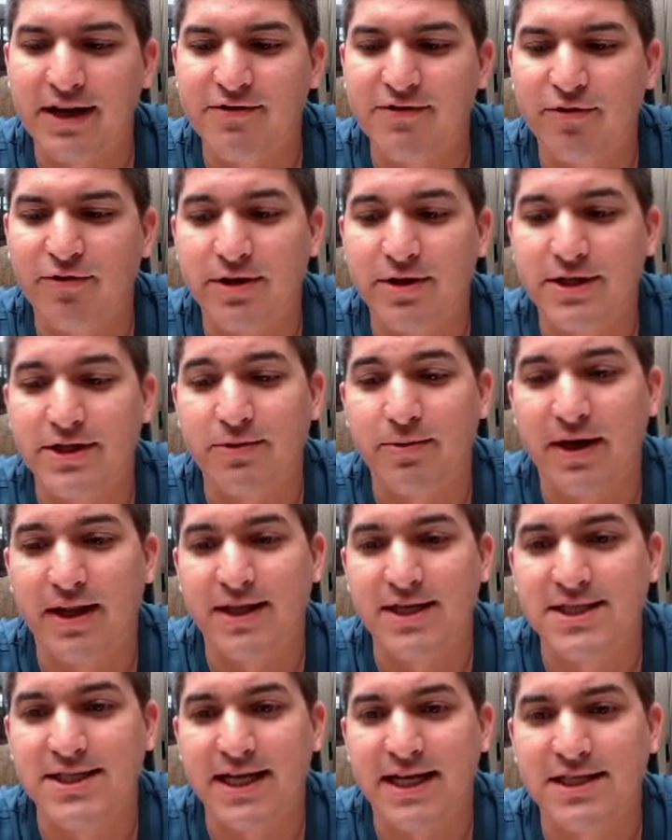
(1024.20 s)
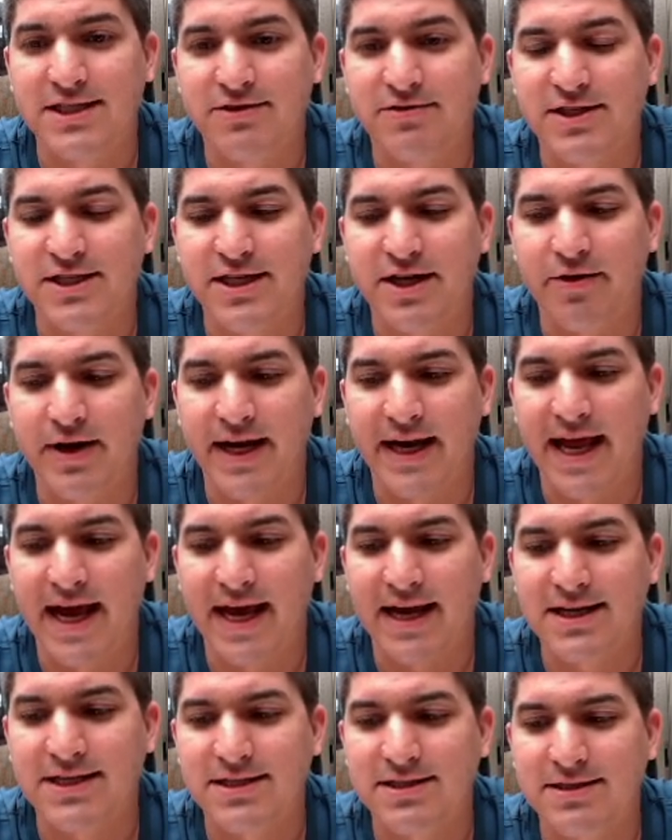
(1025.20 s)
forward to where this sensor is going
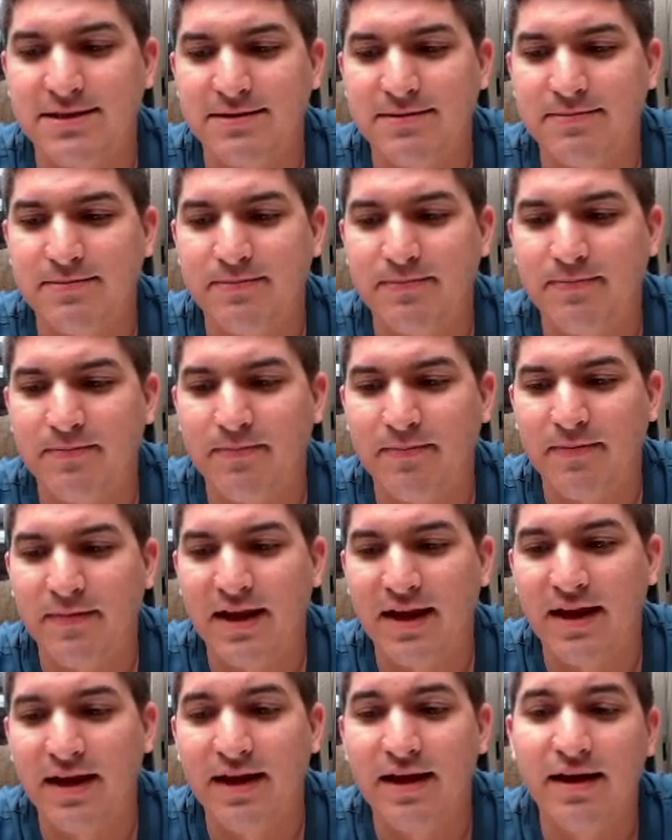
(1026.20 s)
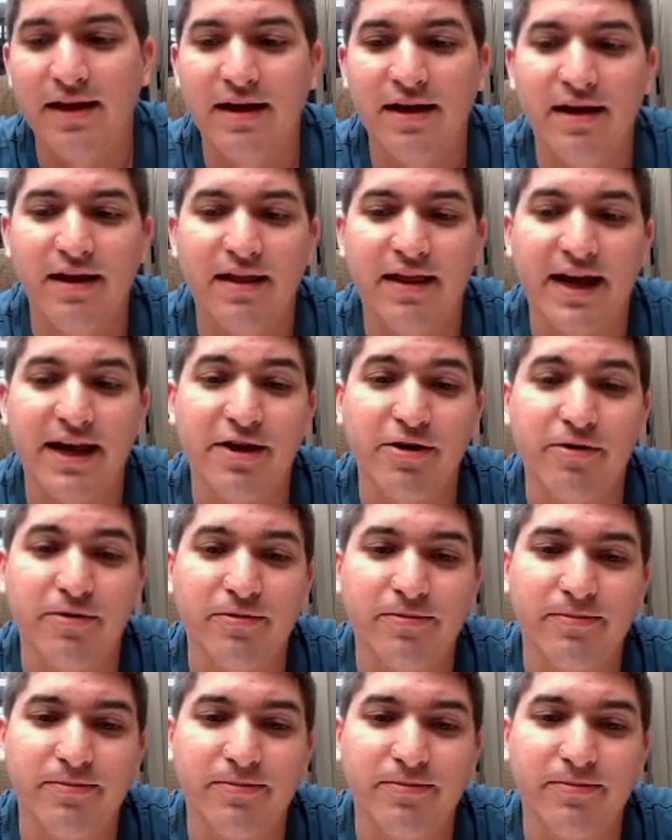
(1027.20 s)
next. Thank you.